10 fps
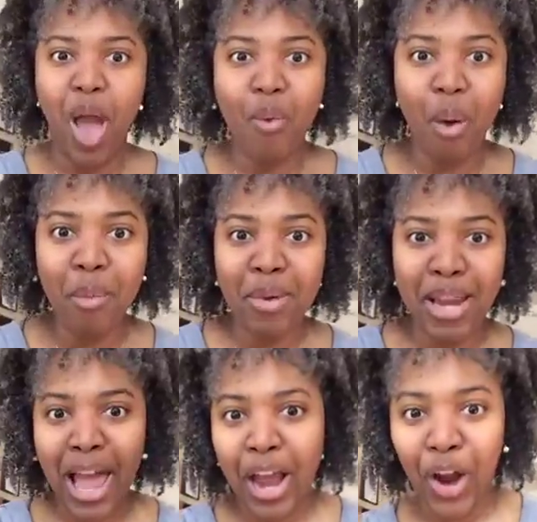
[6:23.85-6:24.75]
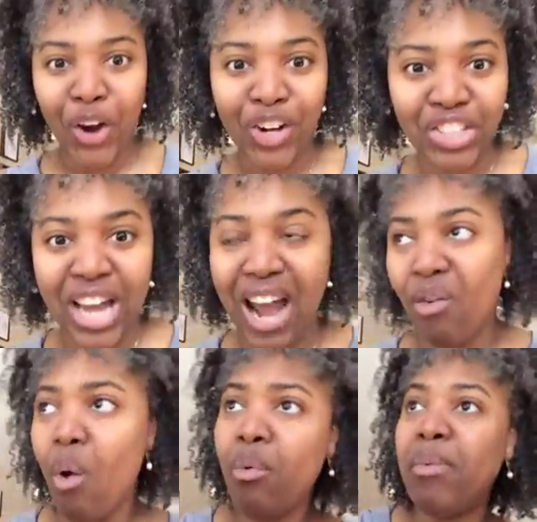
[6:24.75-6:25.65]
What would be like
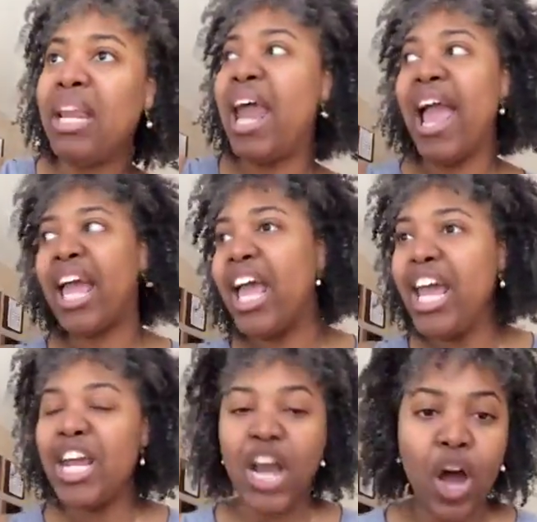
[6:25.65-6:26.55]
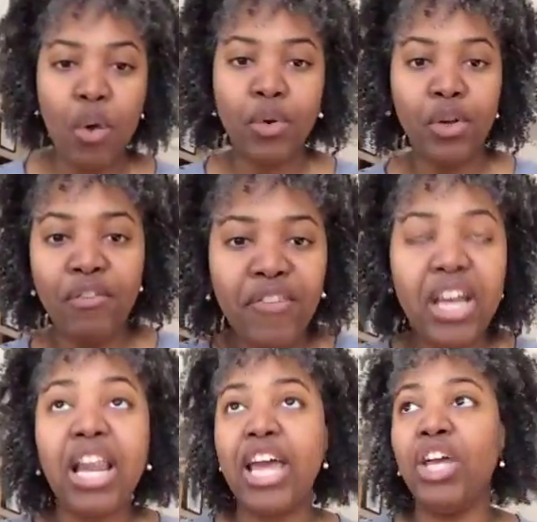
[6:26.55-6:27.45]
earth-shattering? What would be like, you
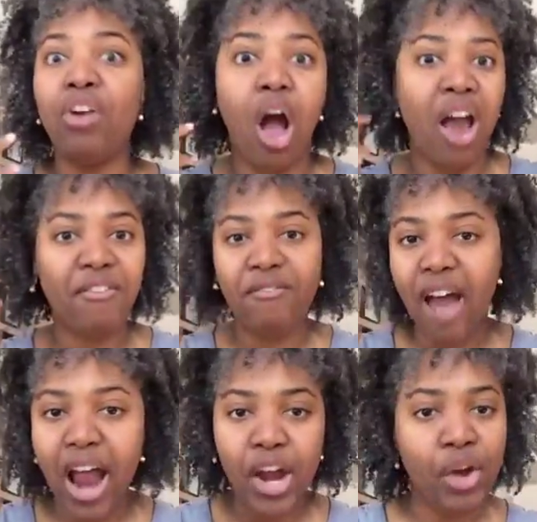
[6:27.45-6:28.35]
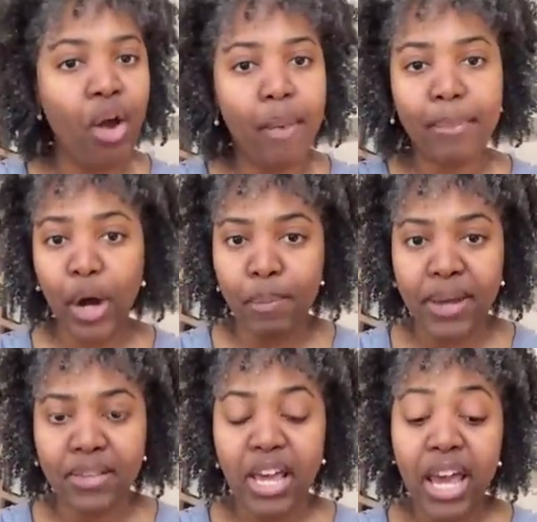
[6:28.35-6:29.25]
feel like you're on fire, you're on
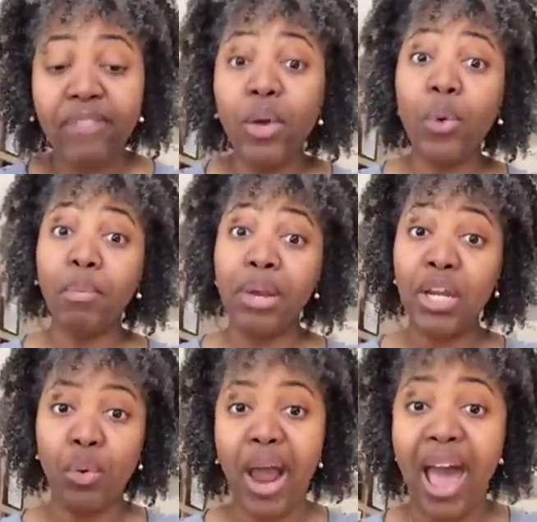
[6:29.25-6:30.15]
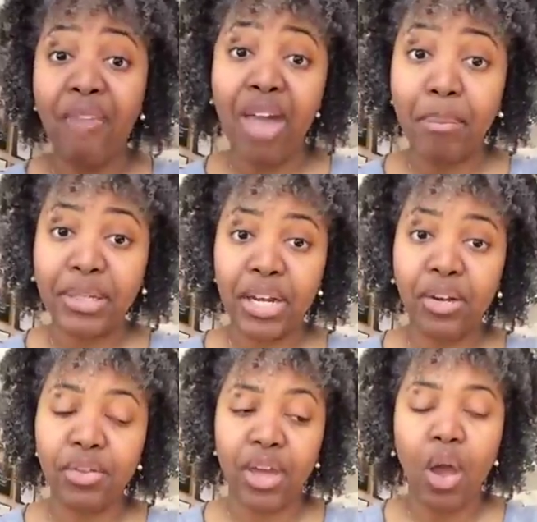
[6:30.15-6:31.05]
purpose if you were to be, do, or have that
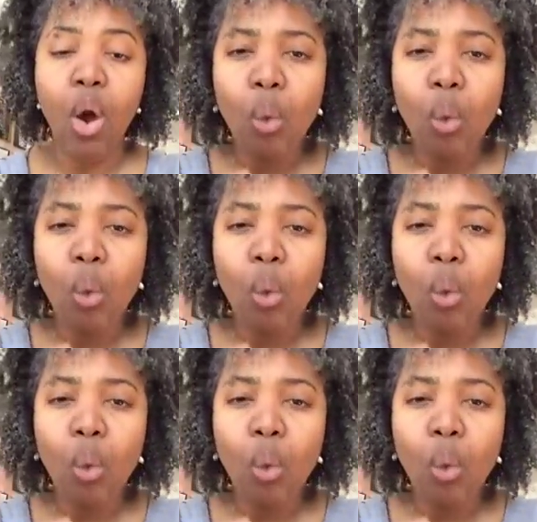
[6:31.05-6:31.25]
particular thing?